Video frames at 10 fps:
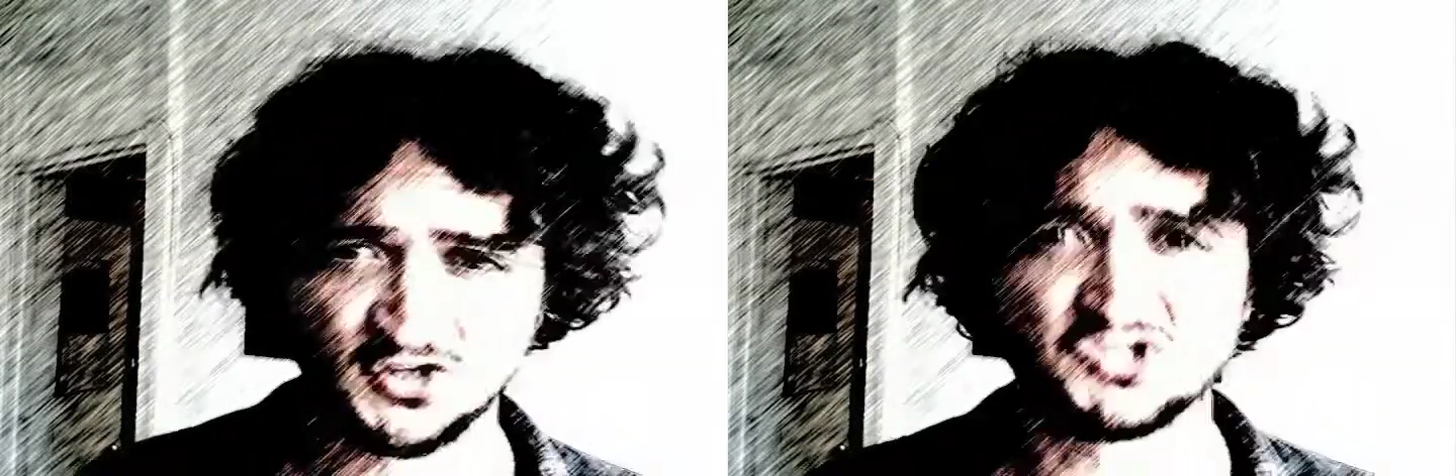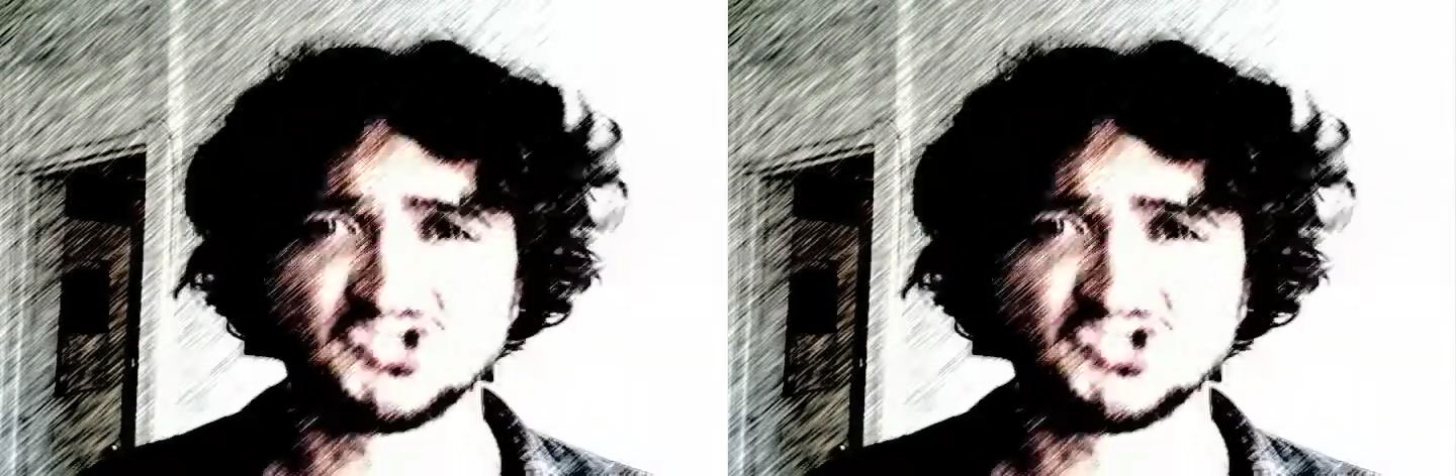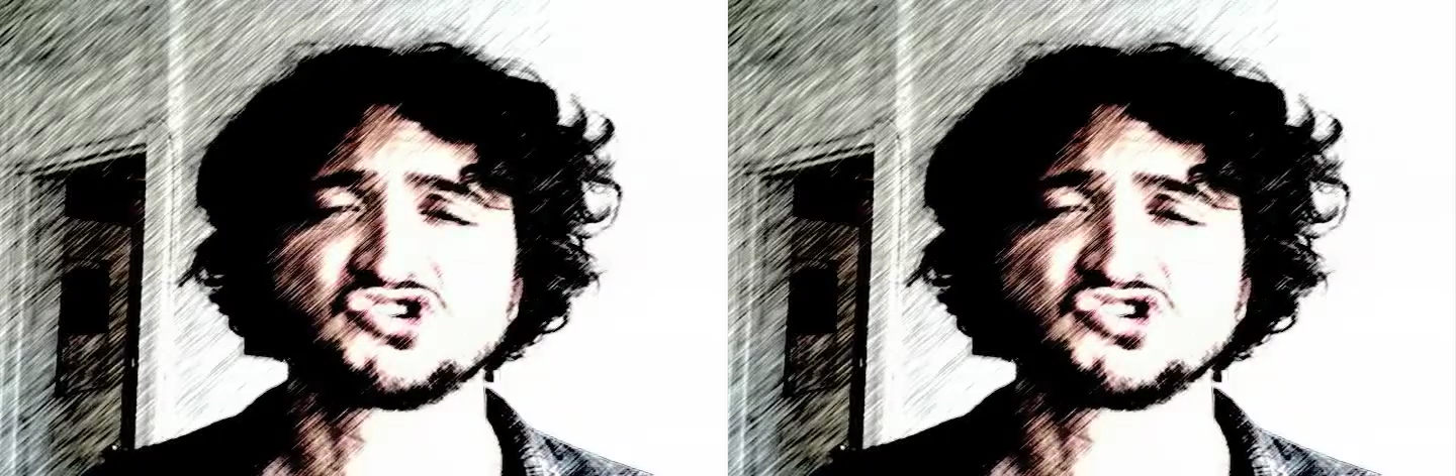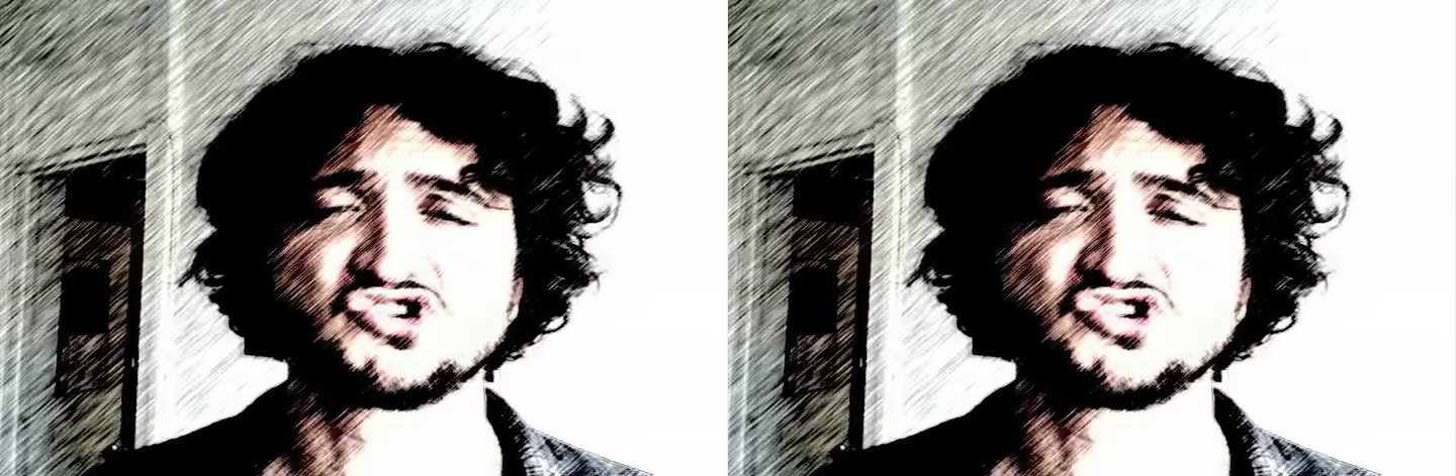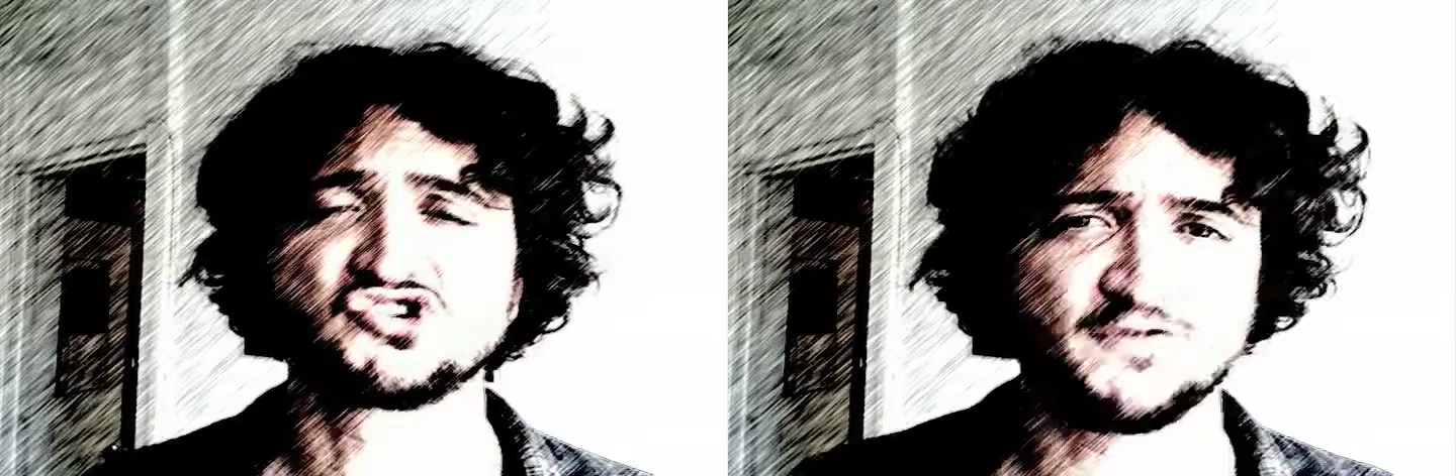It could
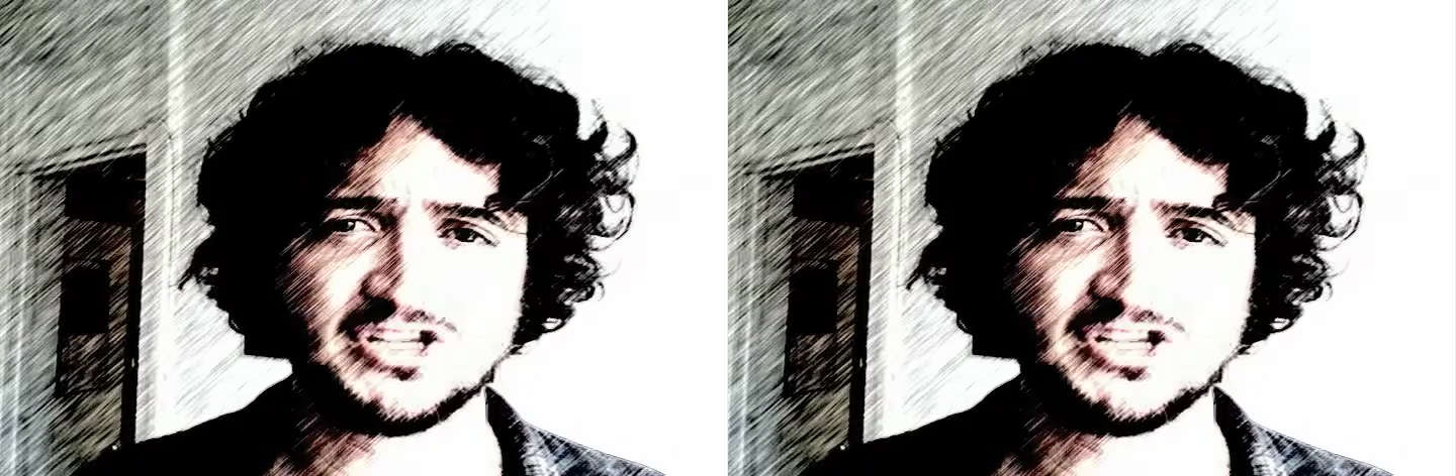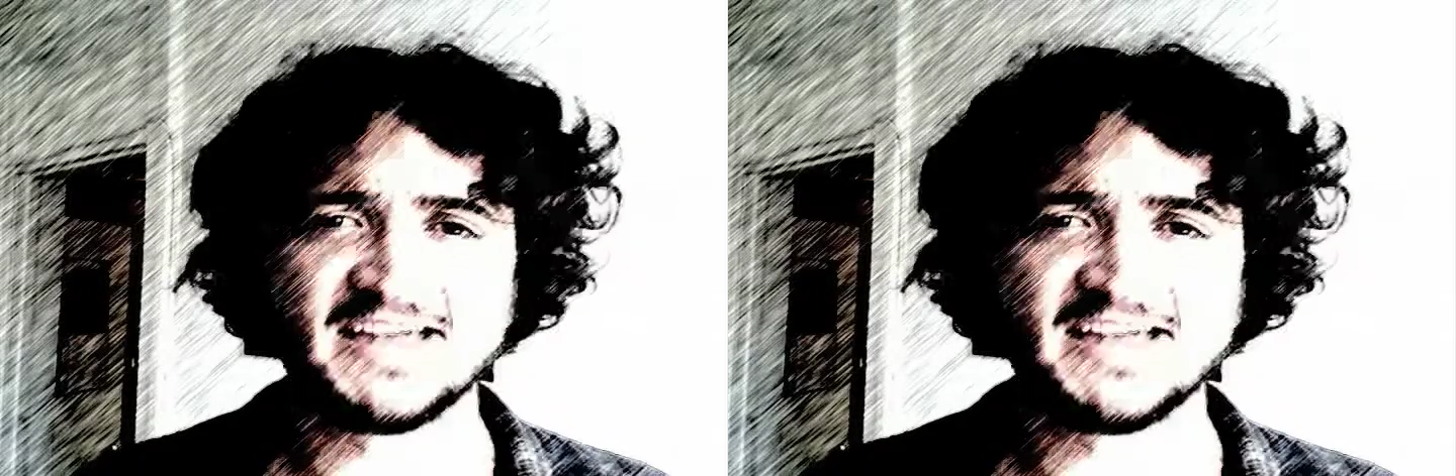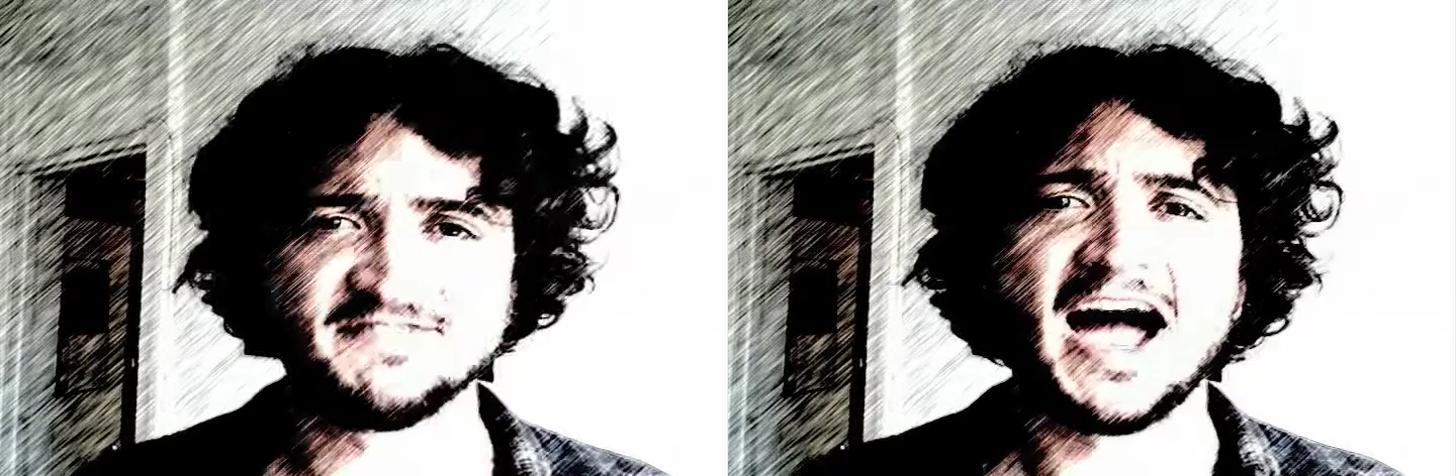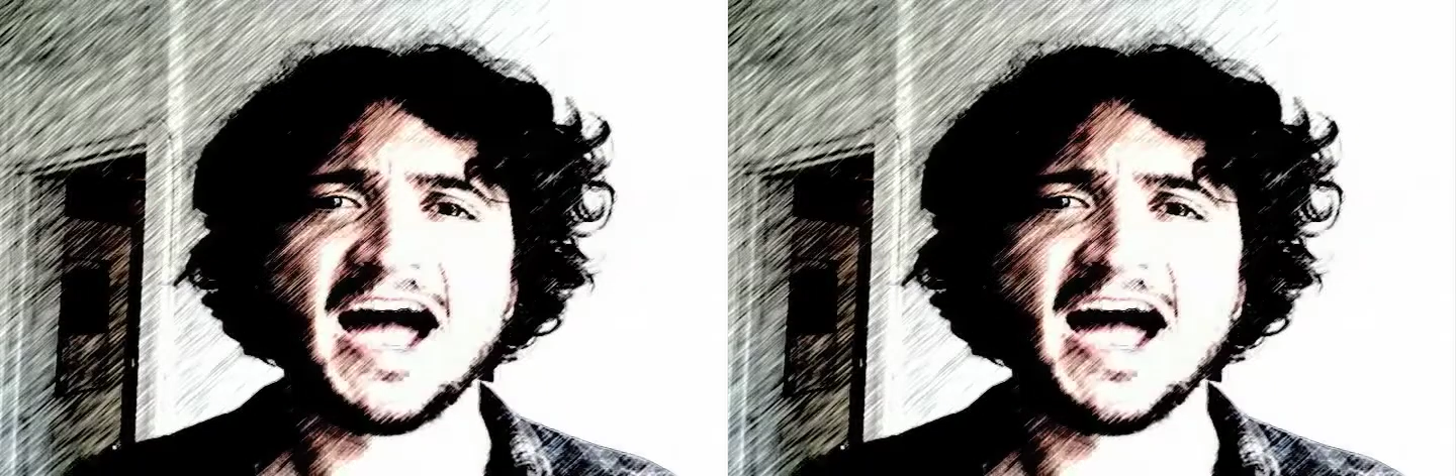scar for life.